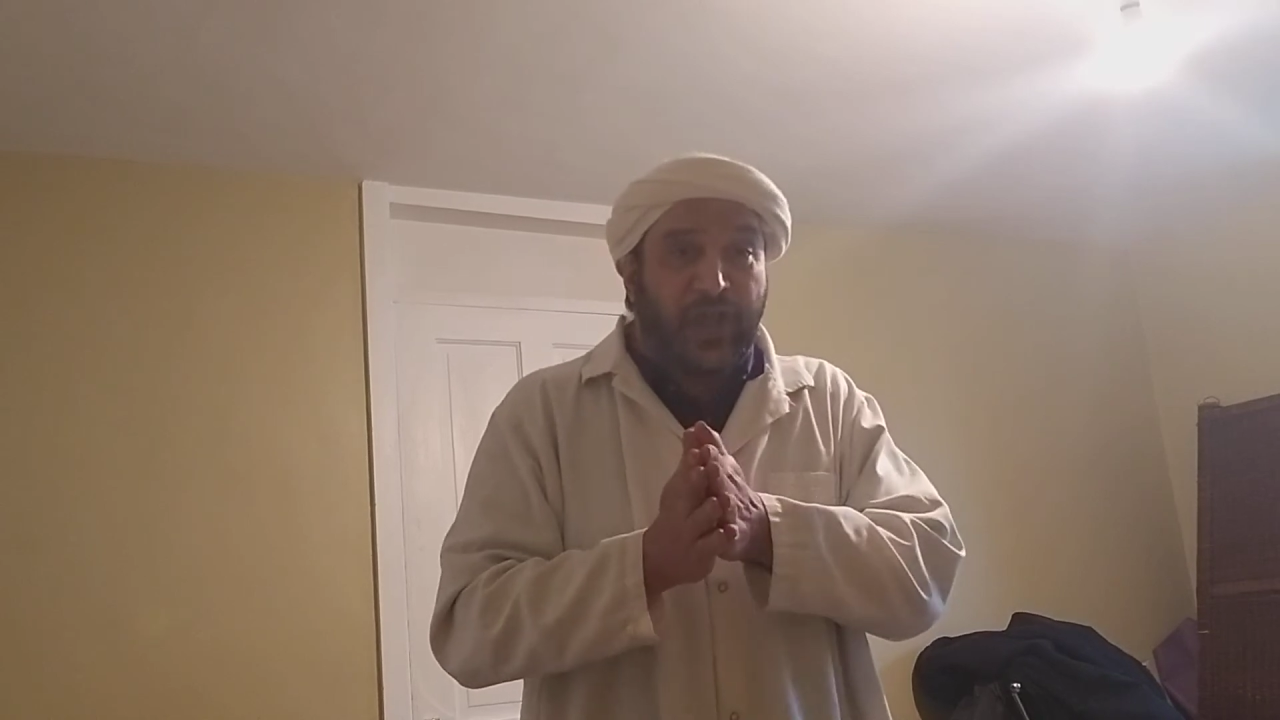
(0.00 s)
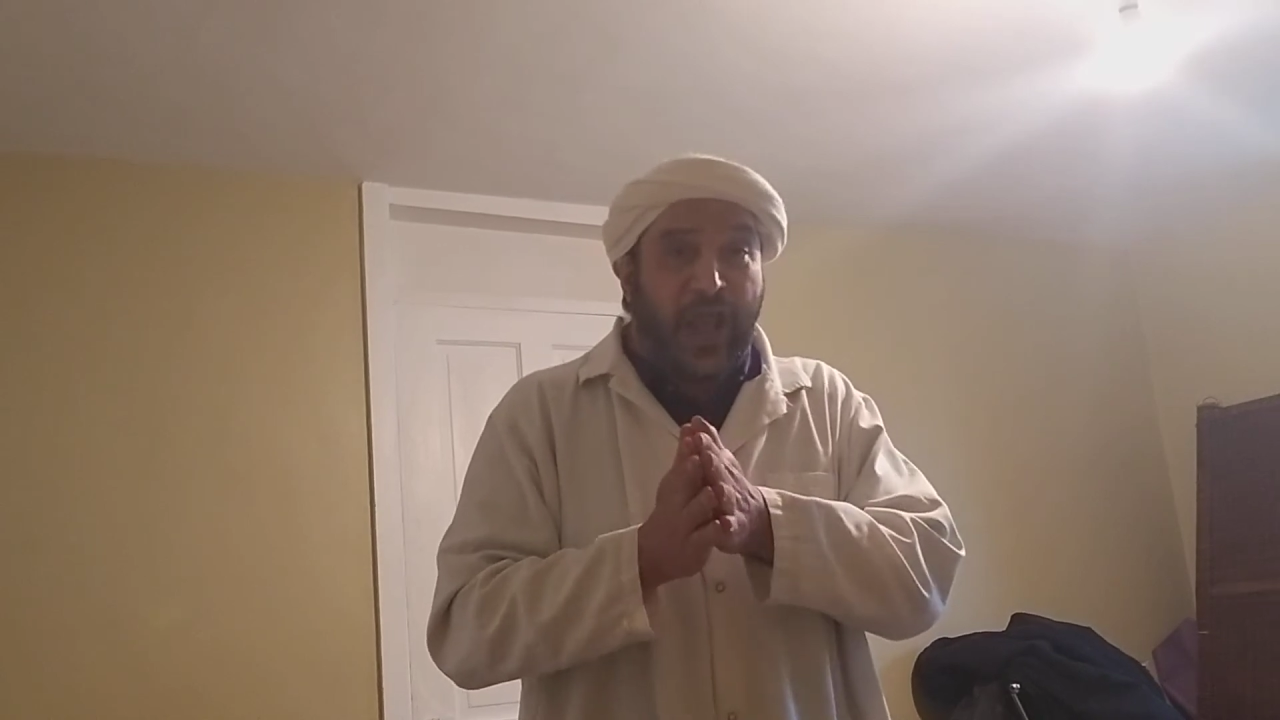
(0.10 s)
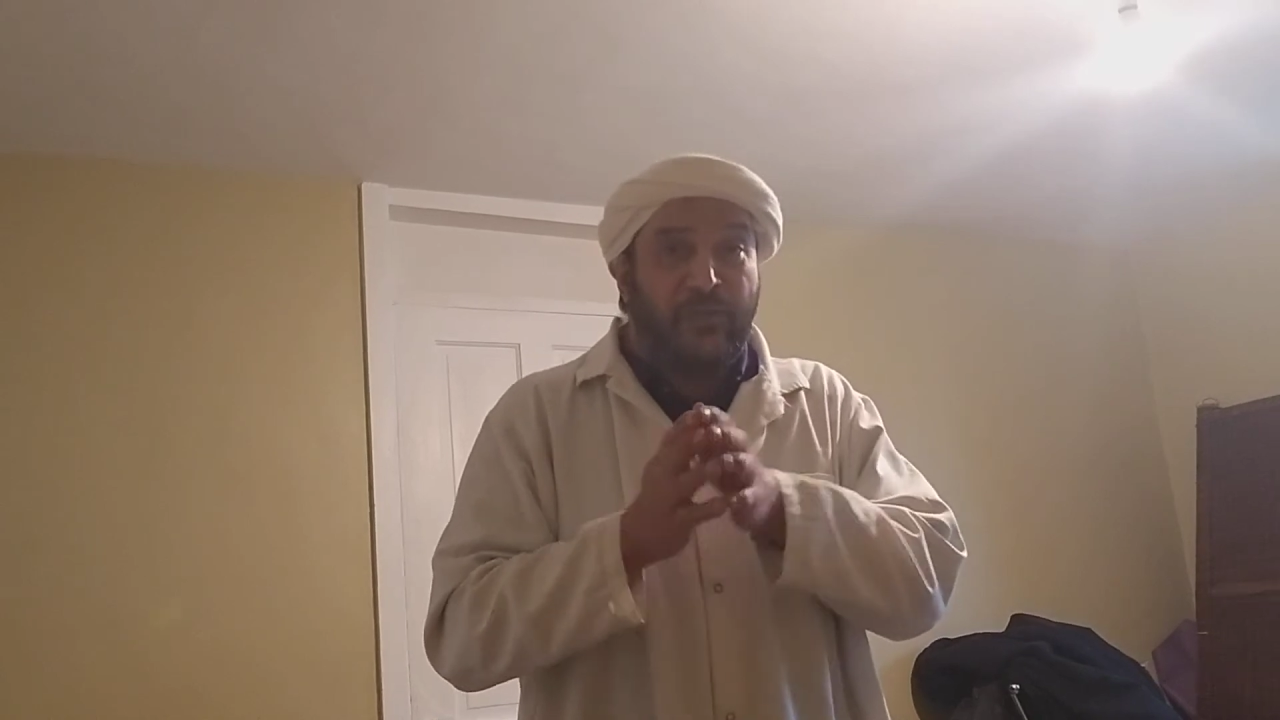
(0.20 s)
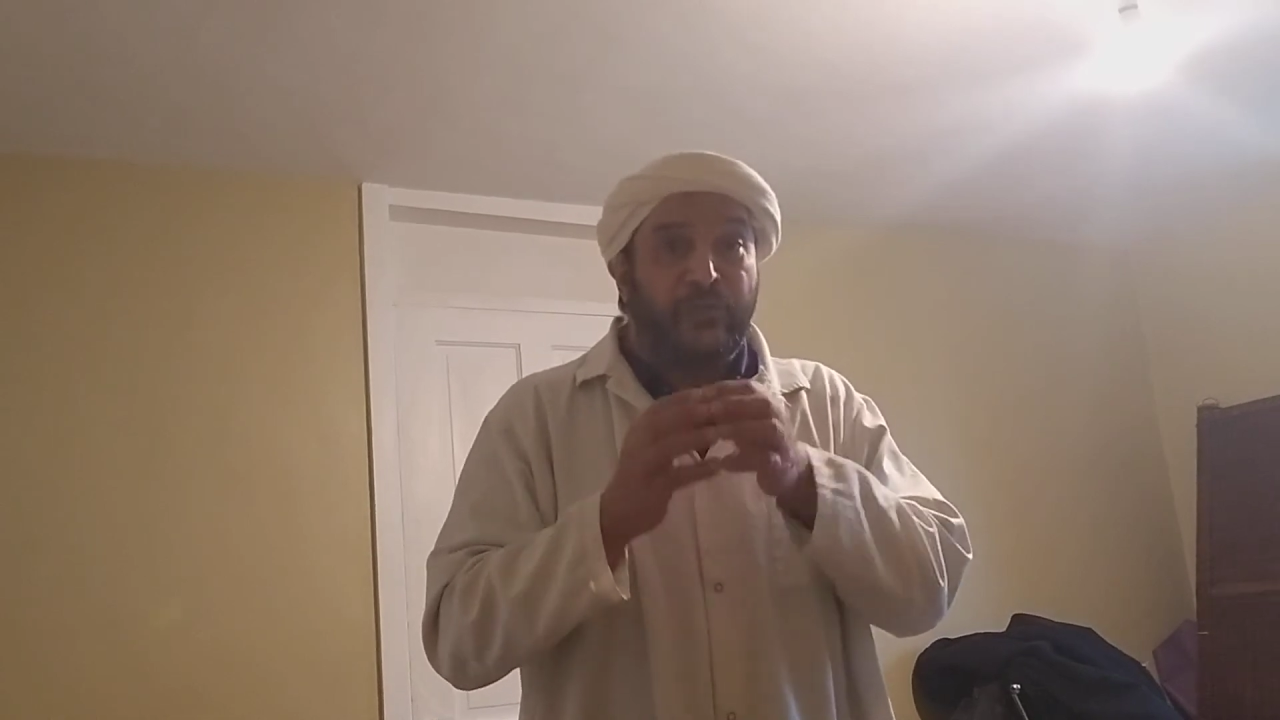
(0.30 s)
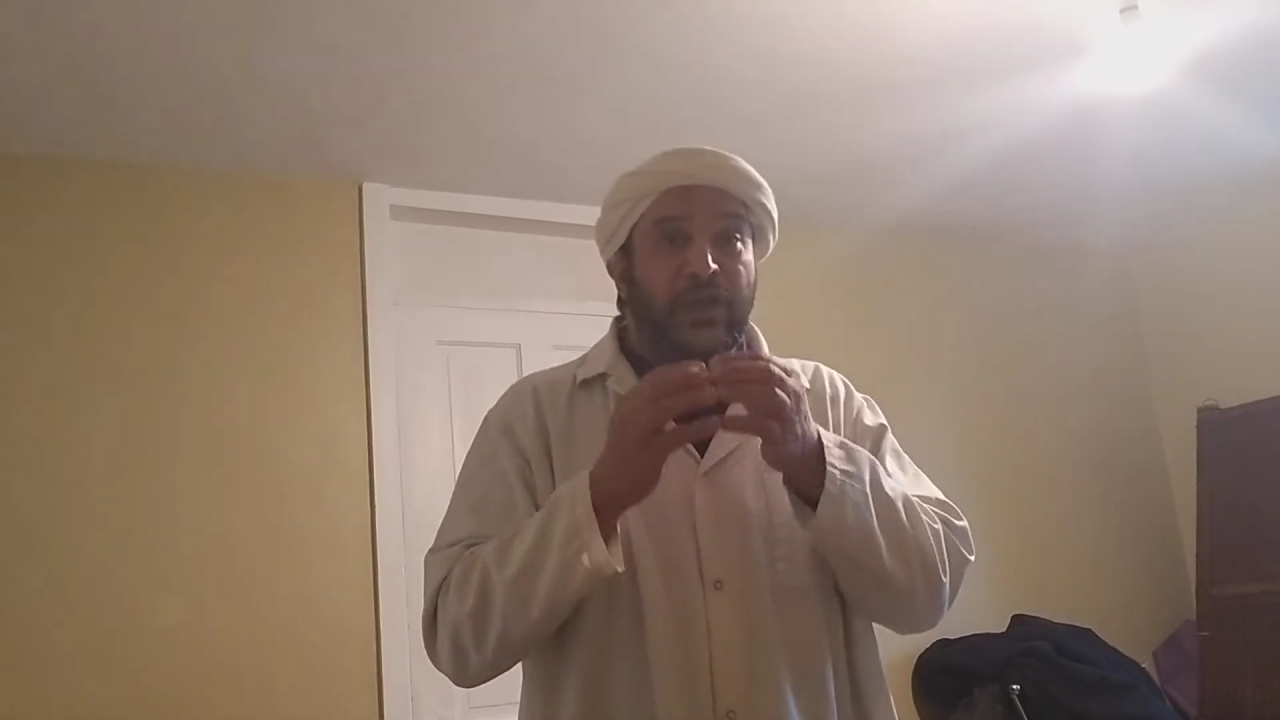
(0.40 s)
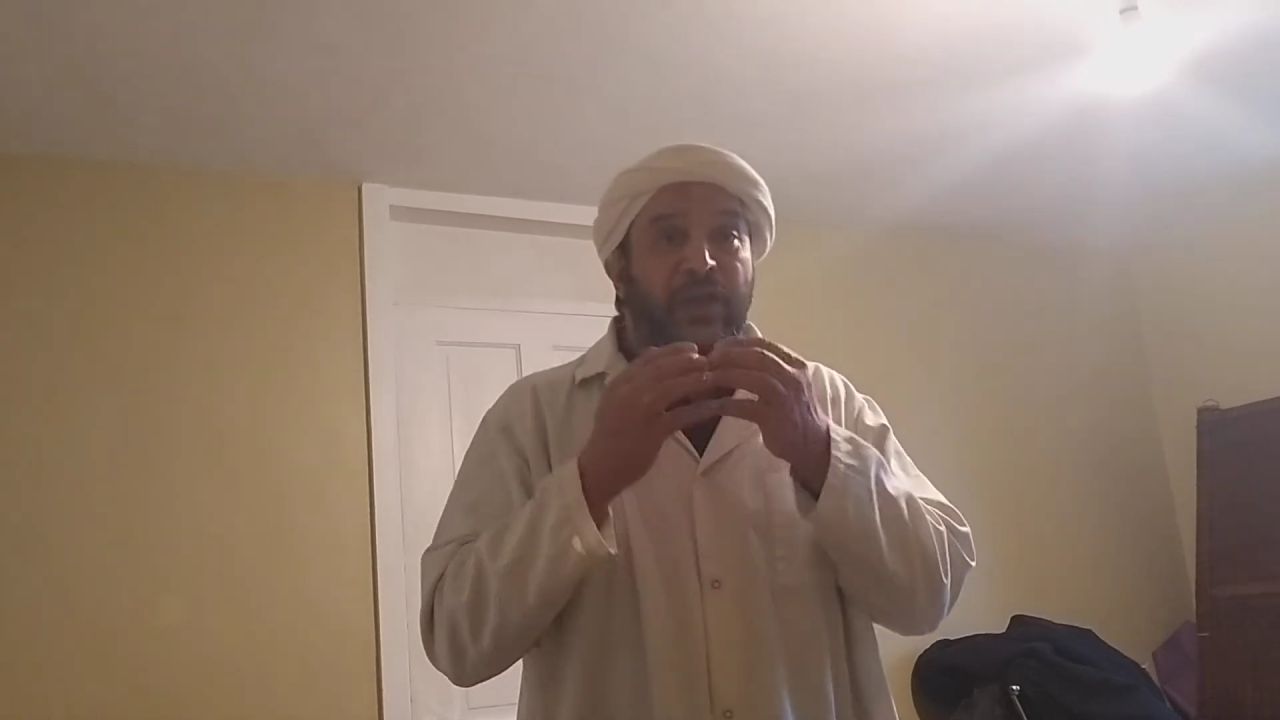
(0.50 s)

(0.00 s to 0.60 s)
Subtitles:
God,